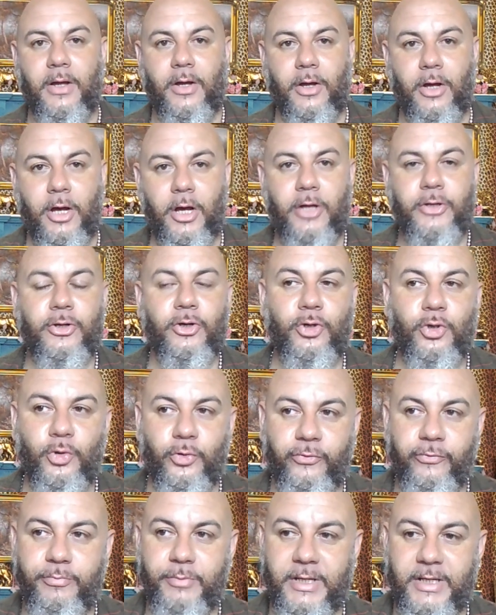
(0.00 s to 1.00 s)
Earn your
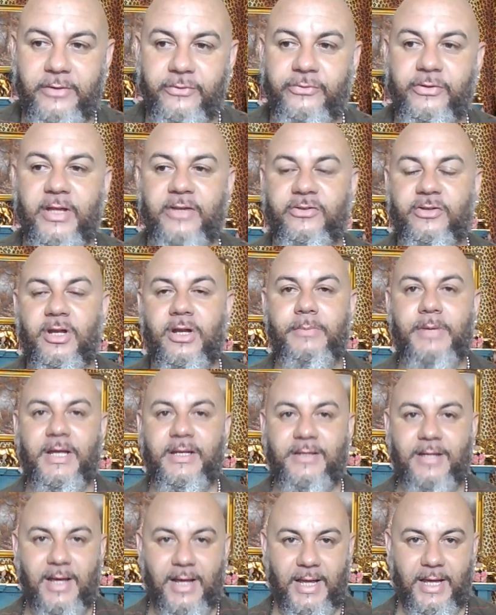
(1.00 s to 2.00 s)
goof means there's going to be a
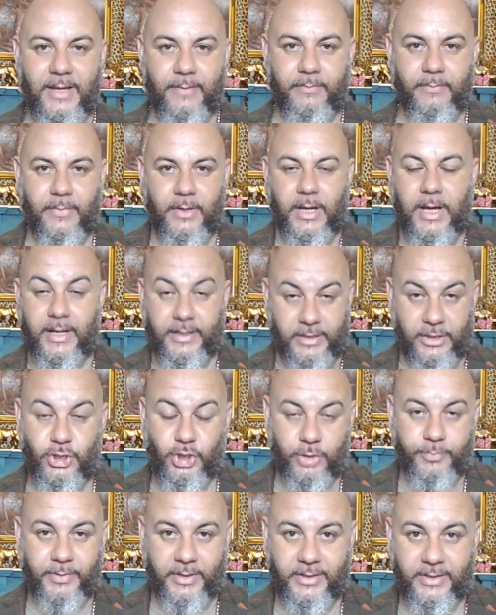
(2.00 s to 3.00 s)
time, and there
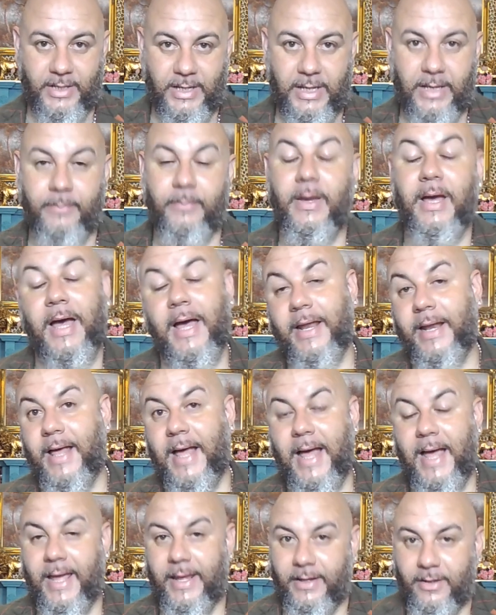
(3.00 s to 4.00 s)
should be a time, and
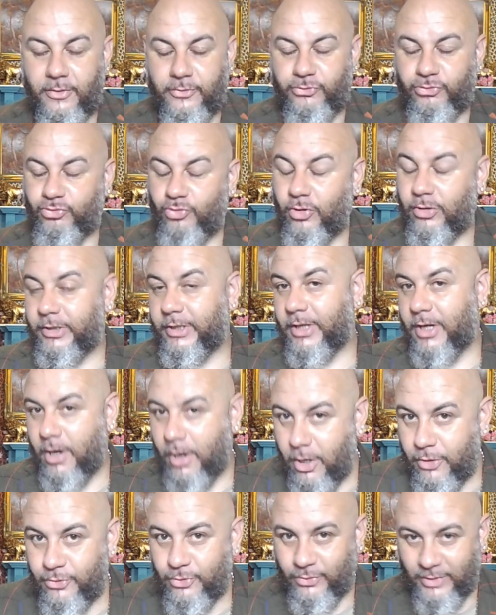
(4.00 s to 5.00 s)
I strongly
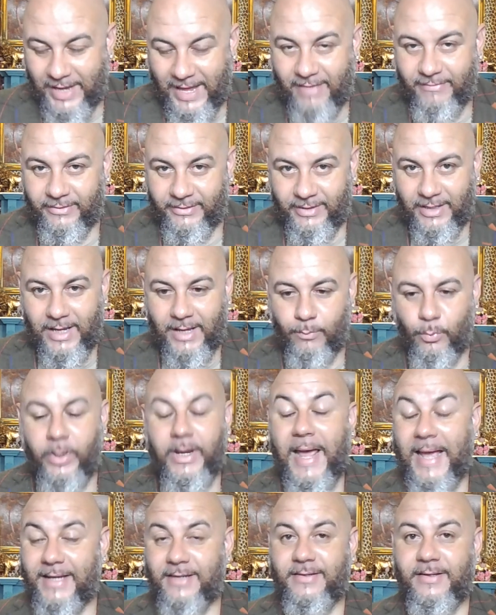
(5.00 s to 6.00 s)
encourage you to have a time when
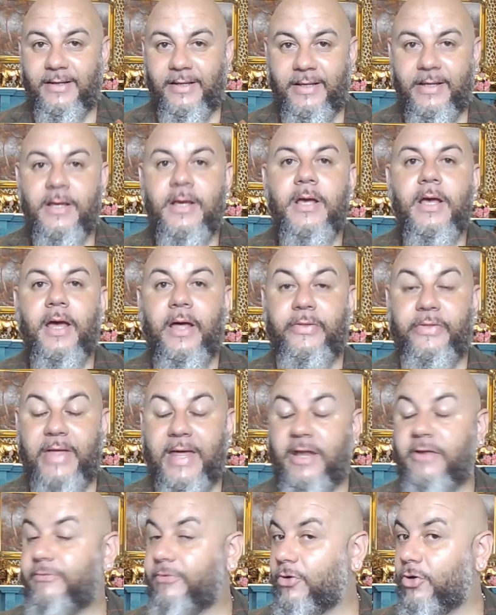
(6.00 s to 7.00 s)
actually, at the
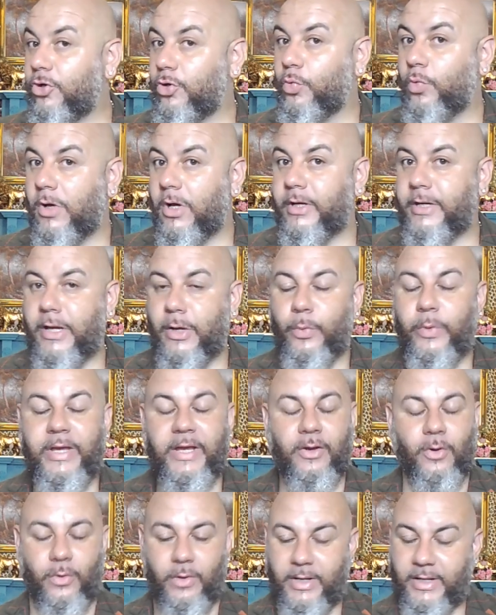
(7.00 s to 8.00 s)
end of a good working
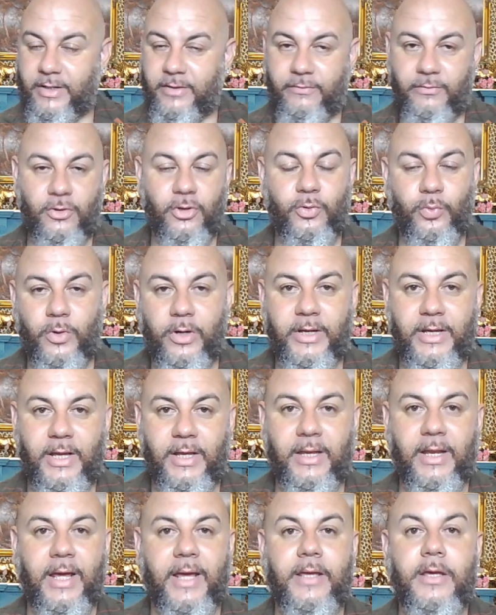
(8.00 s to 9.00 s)
week or end of a good working
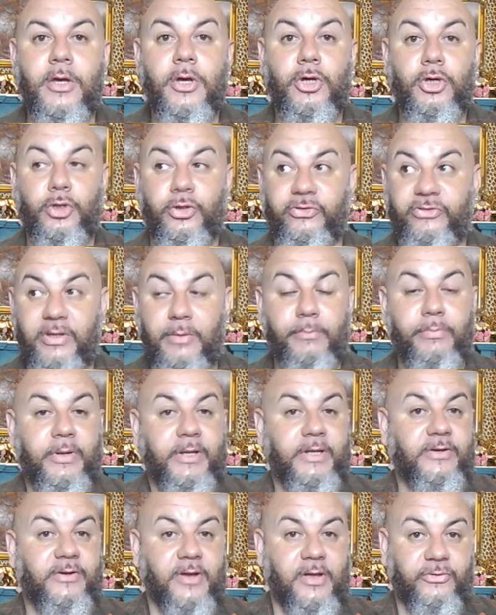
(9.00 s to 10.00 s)
day, you simply
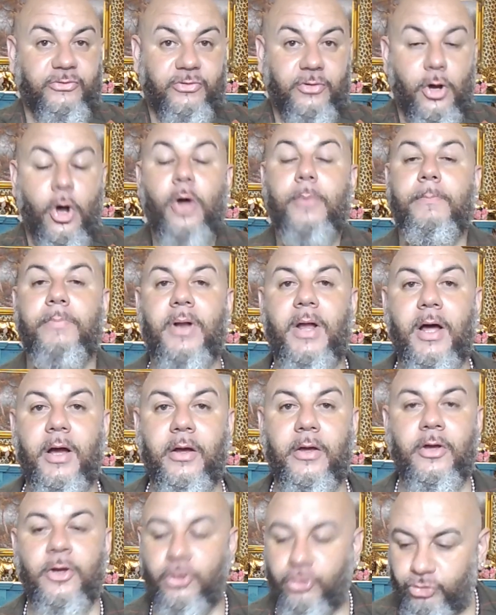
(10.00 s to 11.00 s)
just unplug,
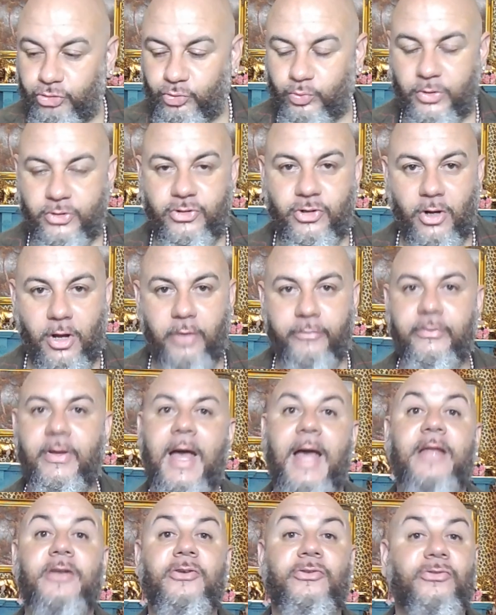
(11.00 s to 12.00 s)
switch off,
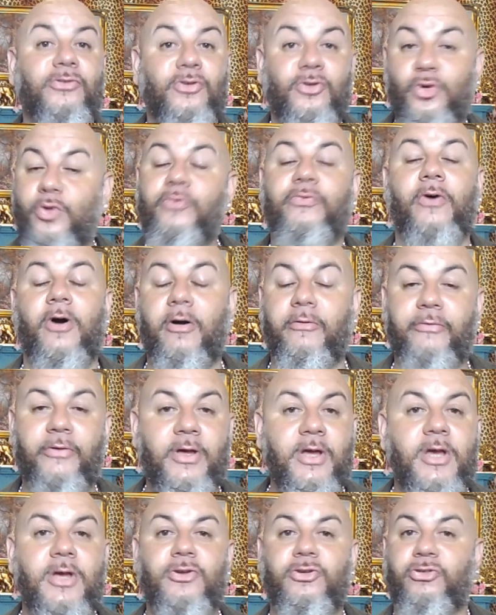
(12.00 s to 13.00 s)
and just goof off.
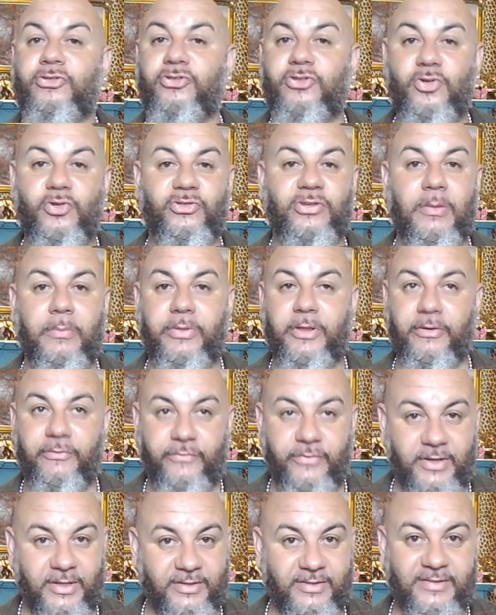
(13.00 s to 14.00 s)
Just do something for
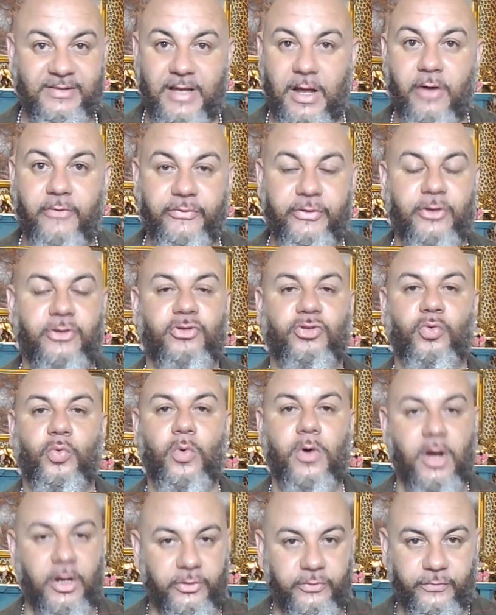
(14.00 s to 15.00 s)
yourself that just
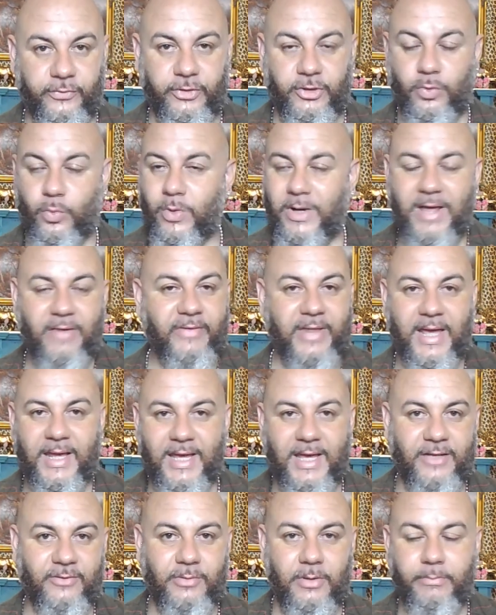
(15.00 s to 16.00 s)
works for you, whatever that
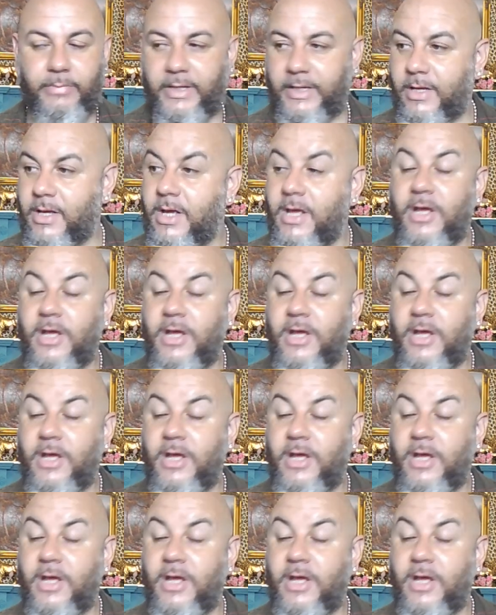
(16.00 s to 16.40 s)
case may be.